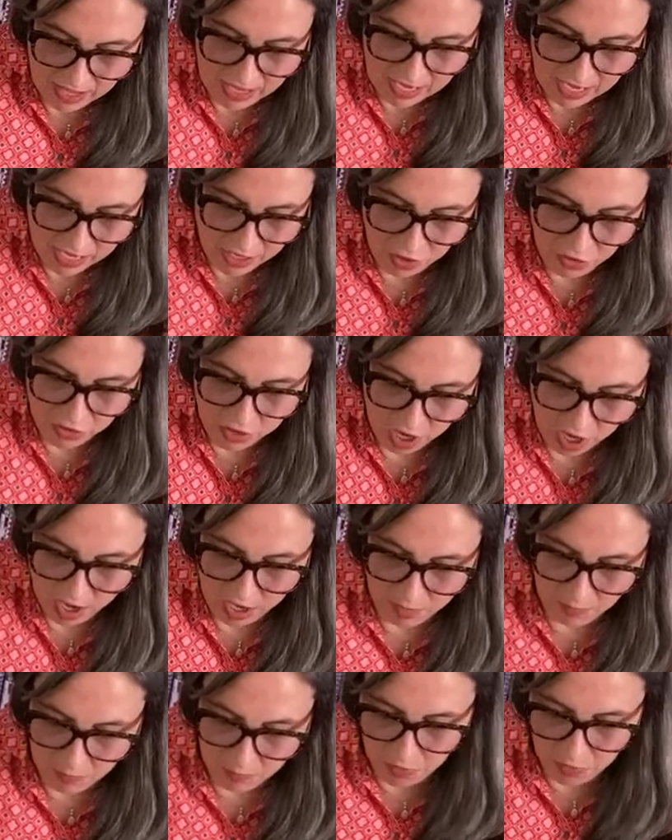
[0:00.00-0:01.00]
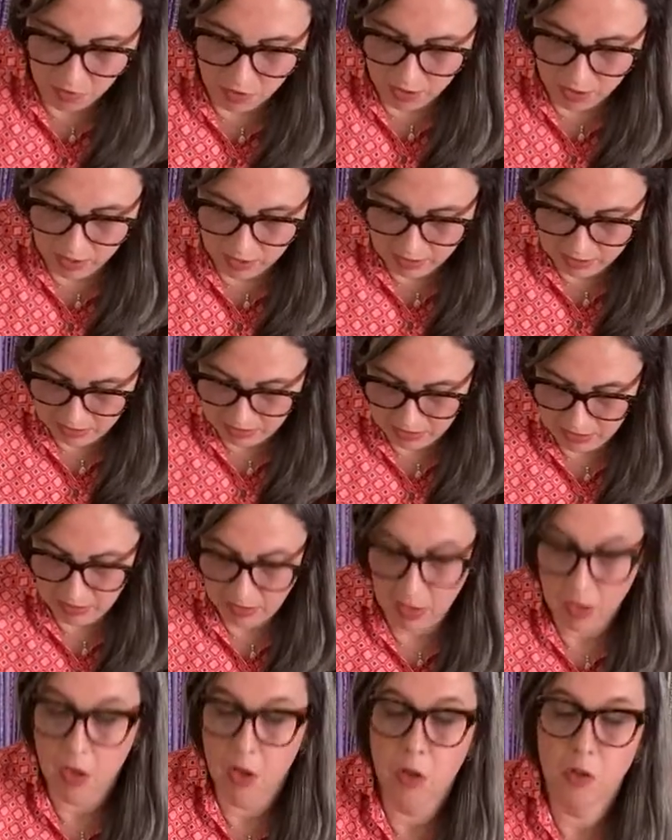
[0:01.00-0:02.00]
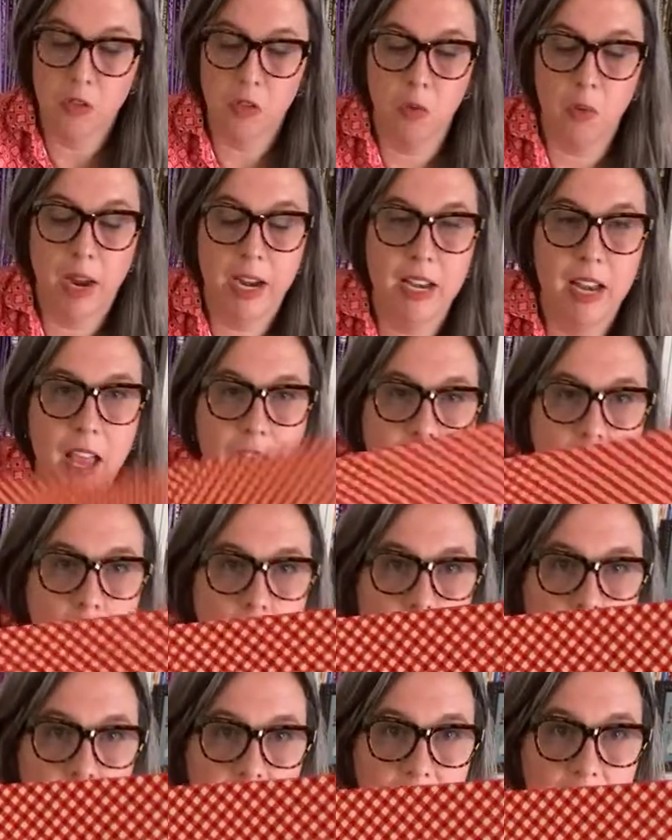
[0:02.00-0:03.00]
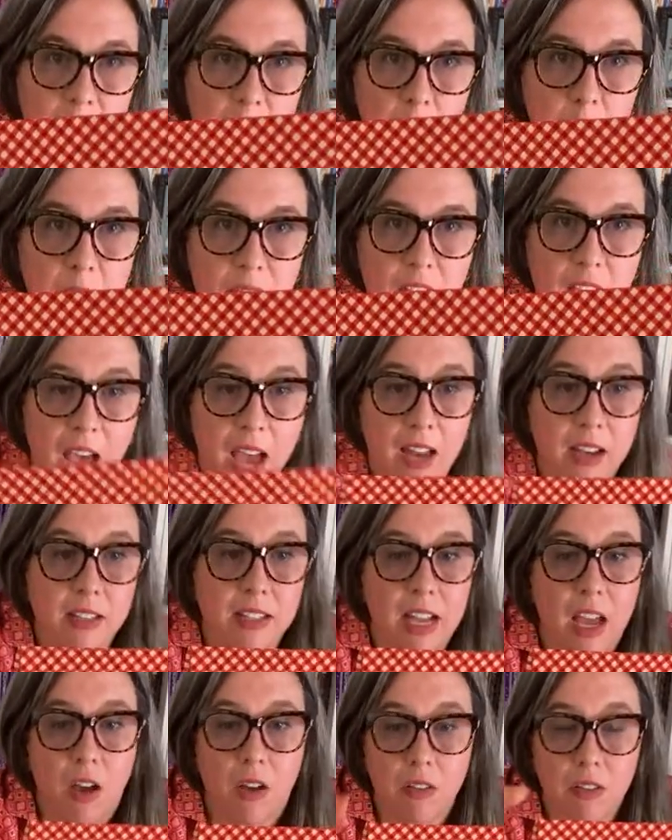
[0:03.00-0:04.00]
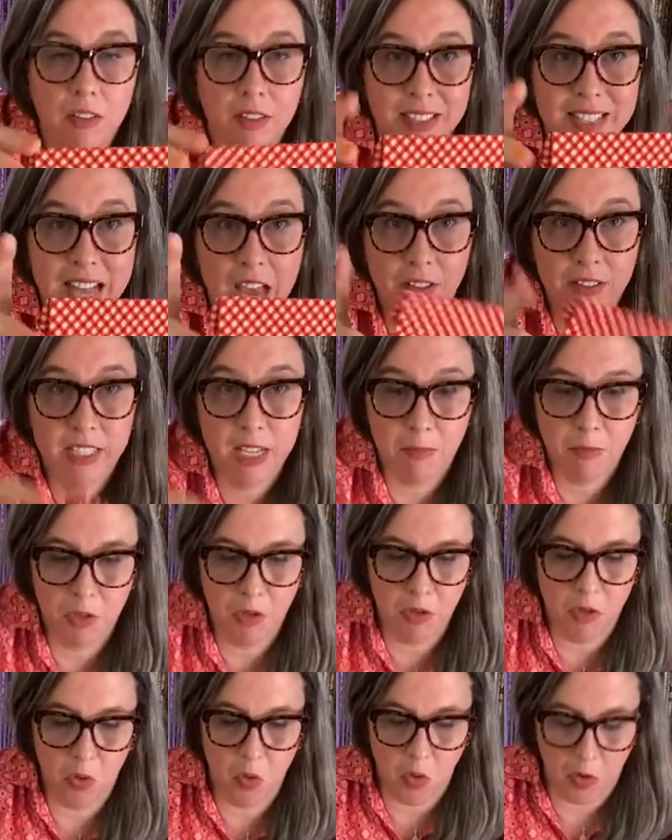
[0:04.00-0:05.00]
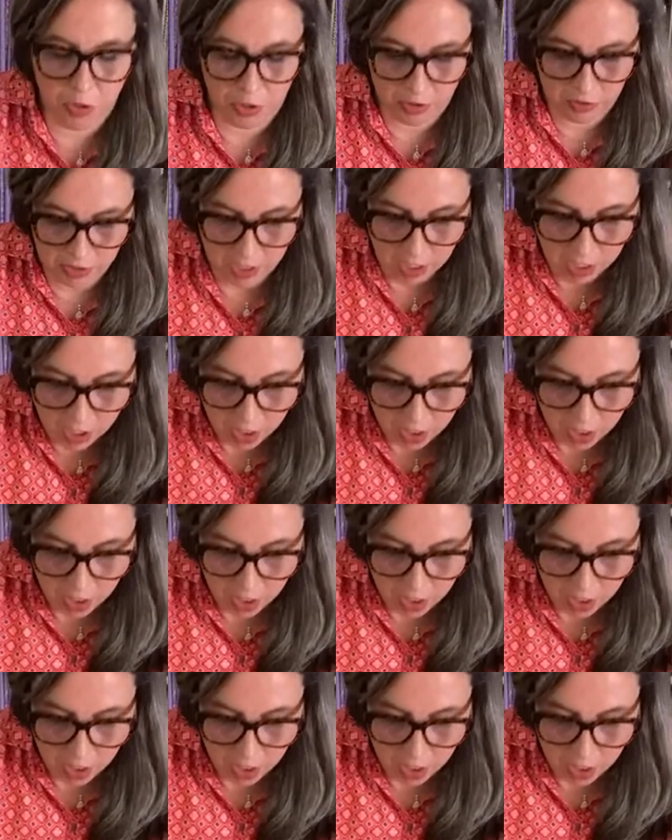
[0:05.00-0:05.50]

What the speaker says: And you taut and pull. So right now, that's what we've got. Now it's time to do the corners.